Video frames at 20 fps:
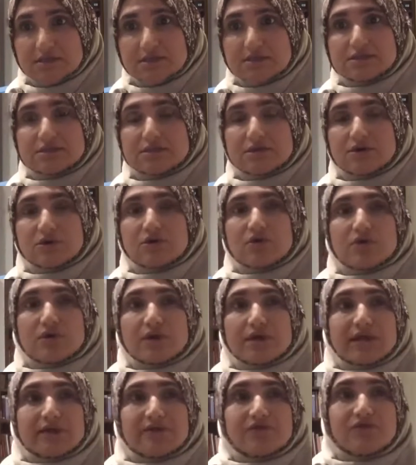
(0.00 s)
So
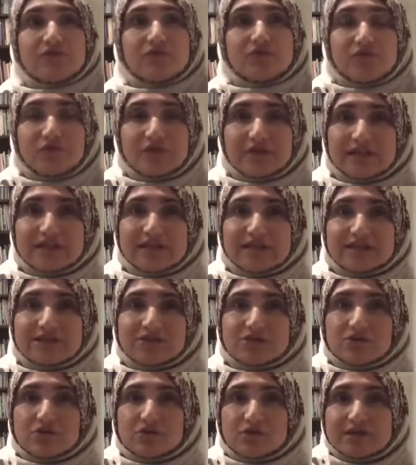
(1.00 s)
if you feel like
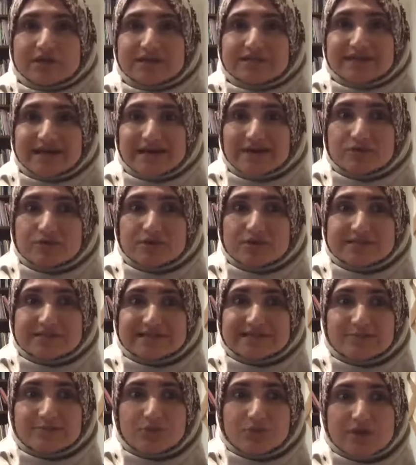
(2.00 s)
you're going down the
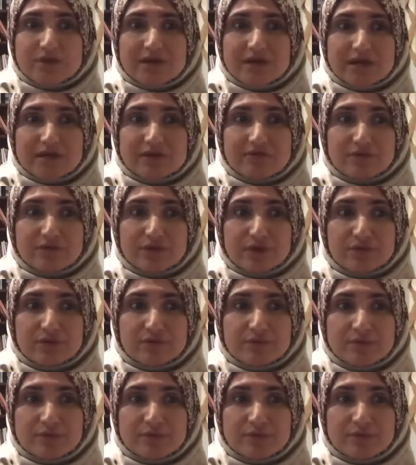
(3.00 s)
slippery kind of road,